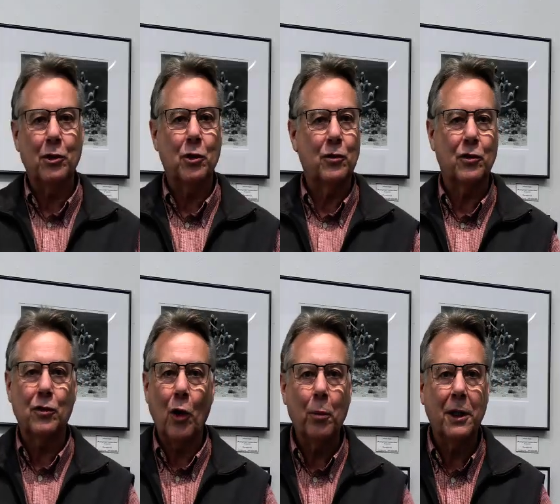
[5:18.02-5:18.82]
to
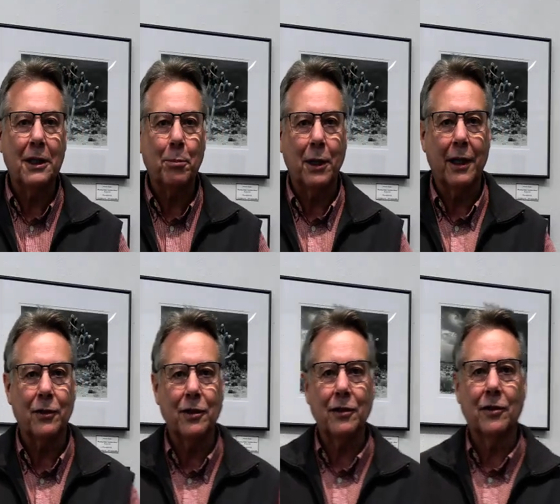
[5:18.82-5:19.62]
so many
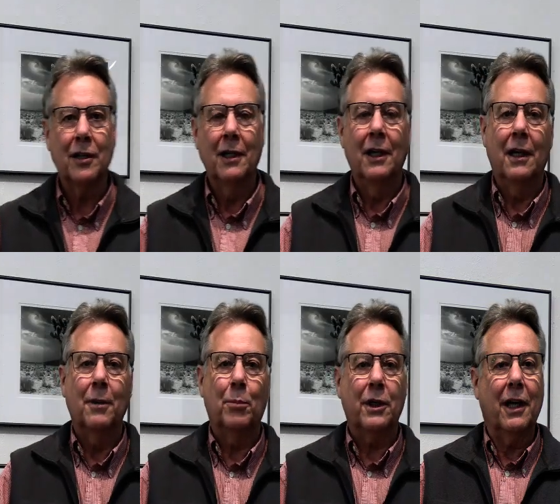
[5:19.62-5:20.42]
places,
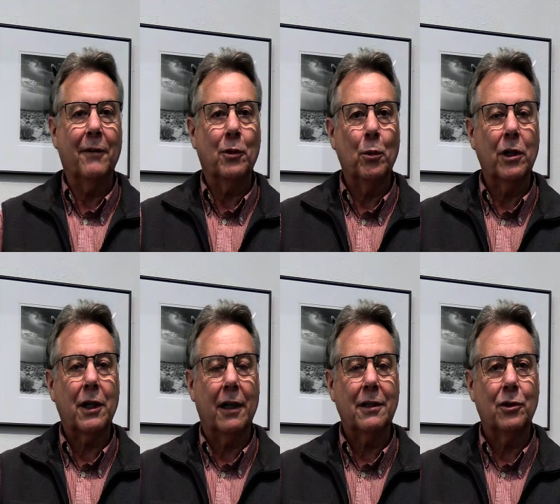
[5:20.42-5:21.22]
but I have to work
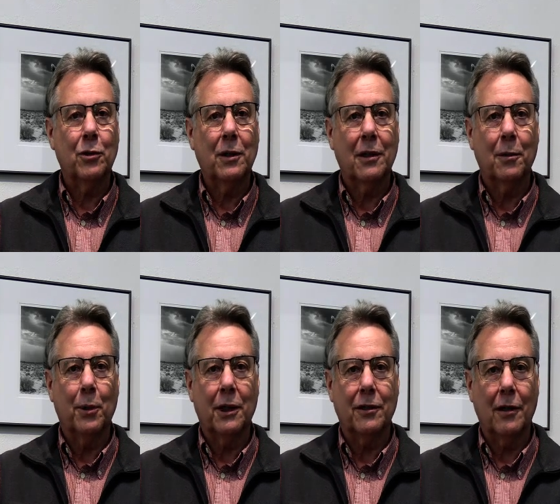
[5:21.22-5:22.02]
at it too a little bit.
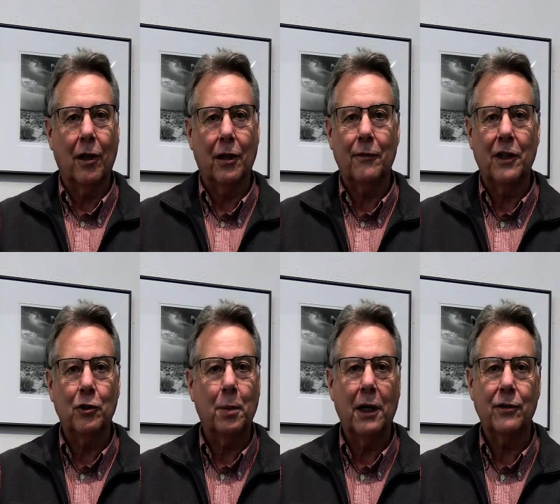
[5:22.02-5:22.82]
A lot of these
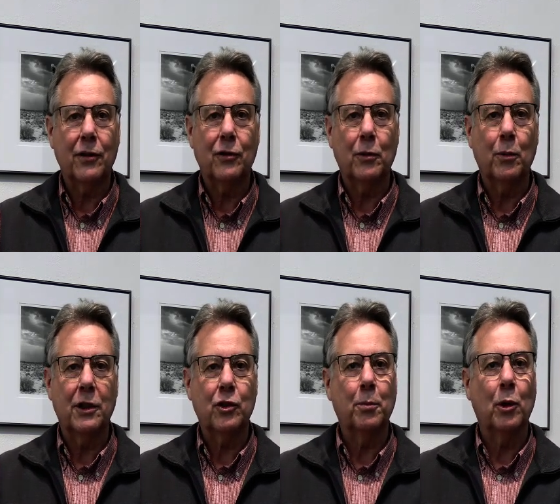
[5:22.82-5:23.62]
places are
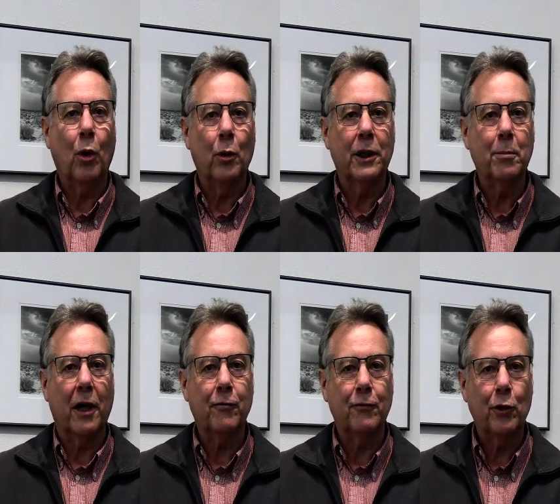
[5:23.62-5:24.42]
reachable only by
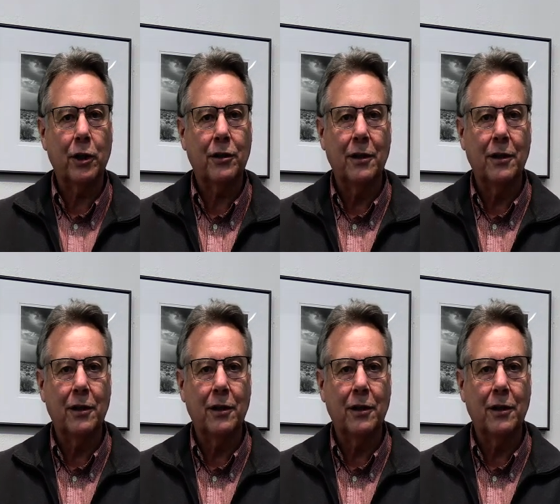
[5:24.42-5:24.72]
foot,